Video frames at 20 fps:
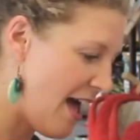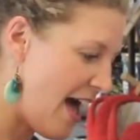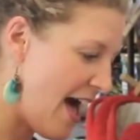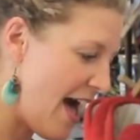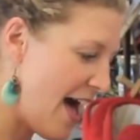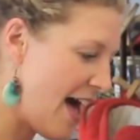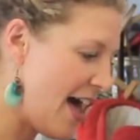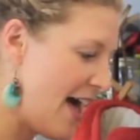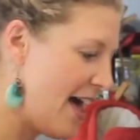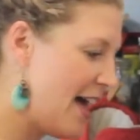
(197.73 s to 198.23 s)

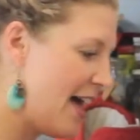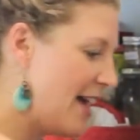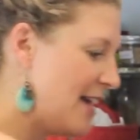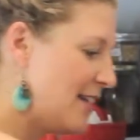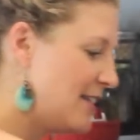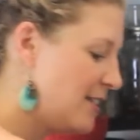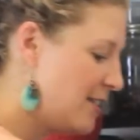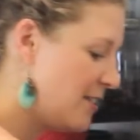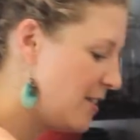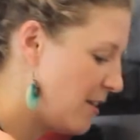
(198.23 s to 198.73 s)

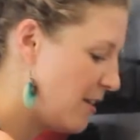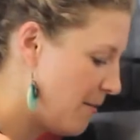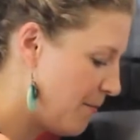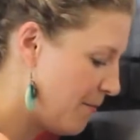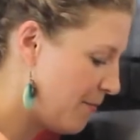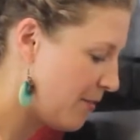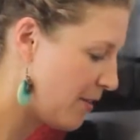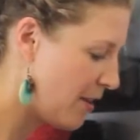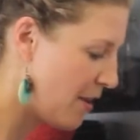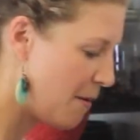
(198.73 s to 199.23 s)
and
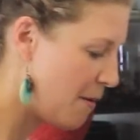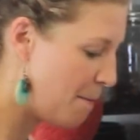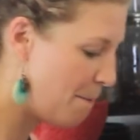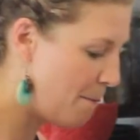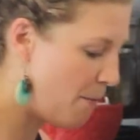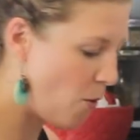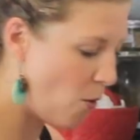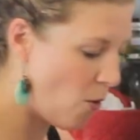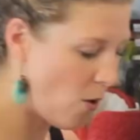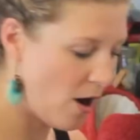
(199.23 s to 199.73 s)

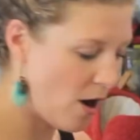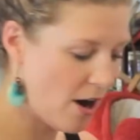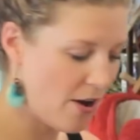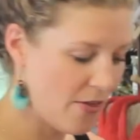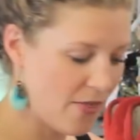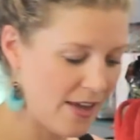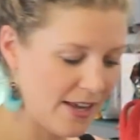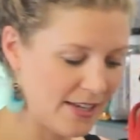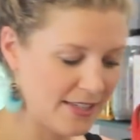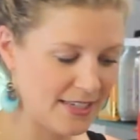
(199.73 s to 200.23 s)

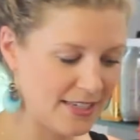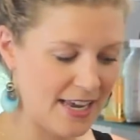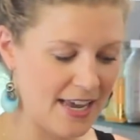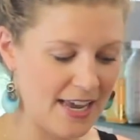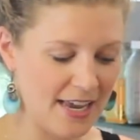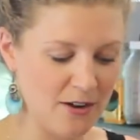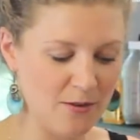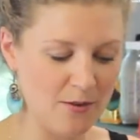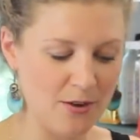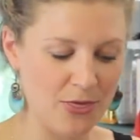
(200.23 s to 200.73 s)
pour this
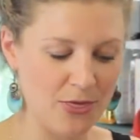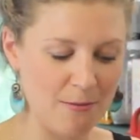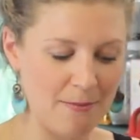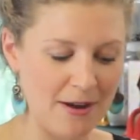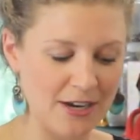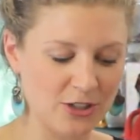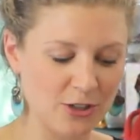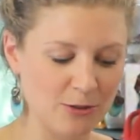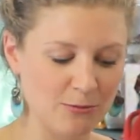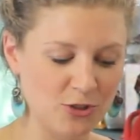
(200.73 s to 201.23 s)
in with the
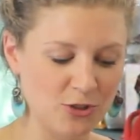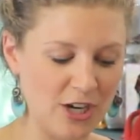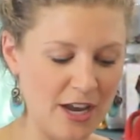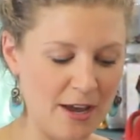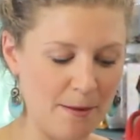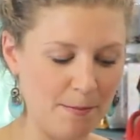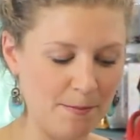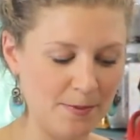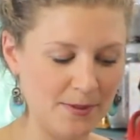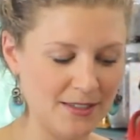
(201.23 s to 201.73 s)
mushroom
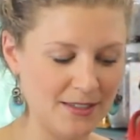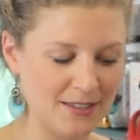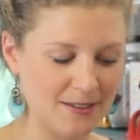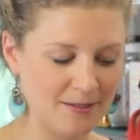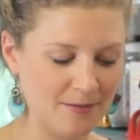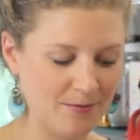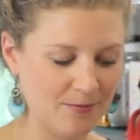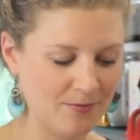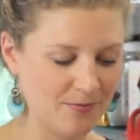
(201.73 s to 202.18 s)
chips